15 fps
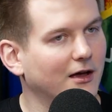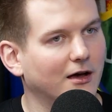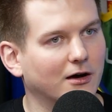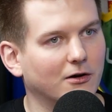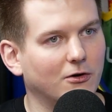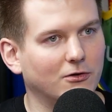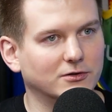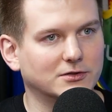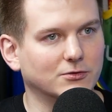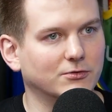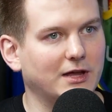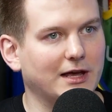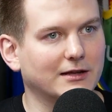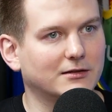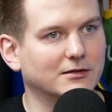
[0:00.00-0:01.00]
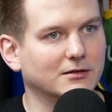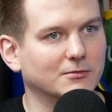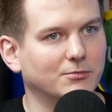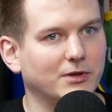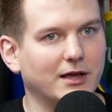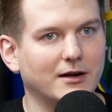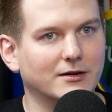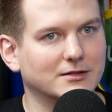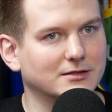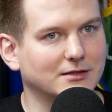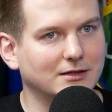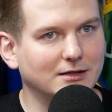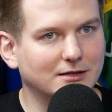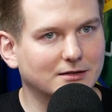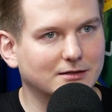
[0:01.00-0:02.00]
Also that players
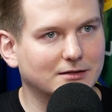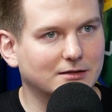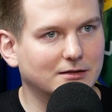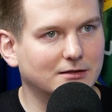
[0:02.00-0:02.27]
need